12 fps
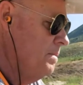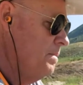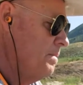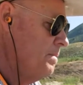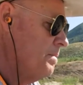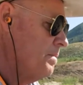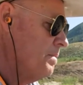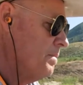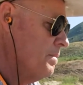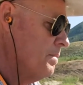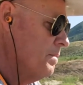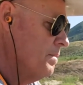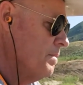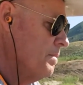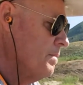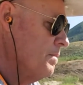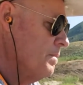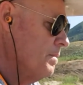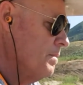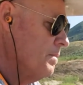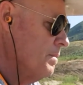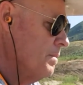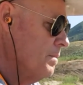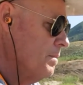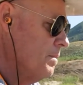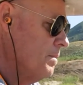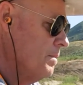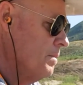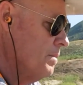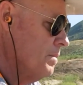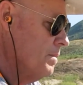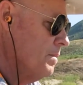Nothing is said.